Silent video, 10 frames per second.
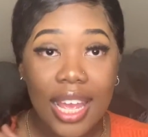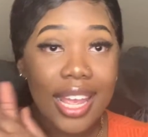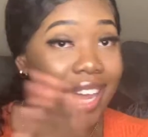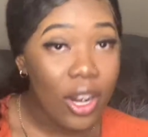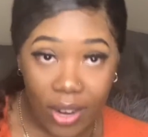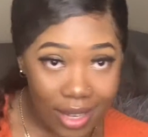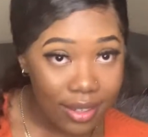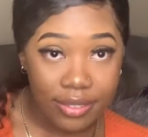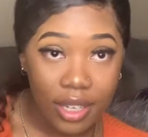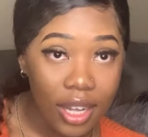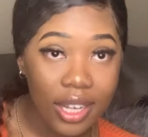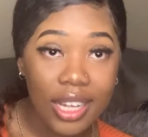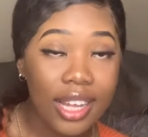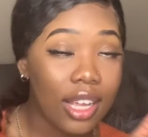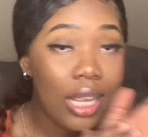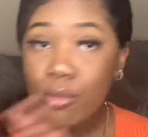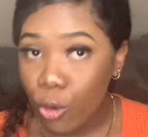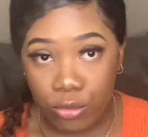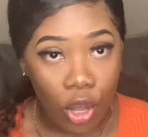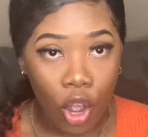He don't give a fuck. He
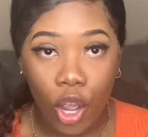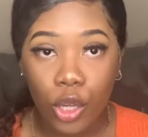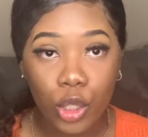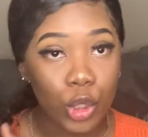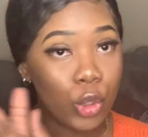moved on.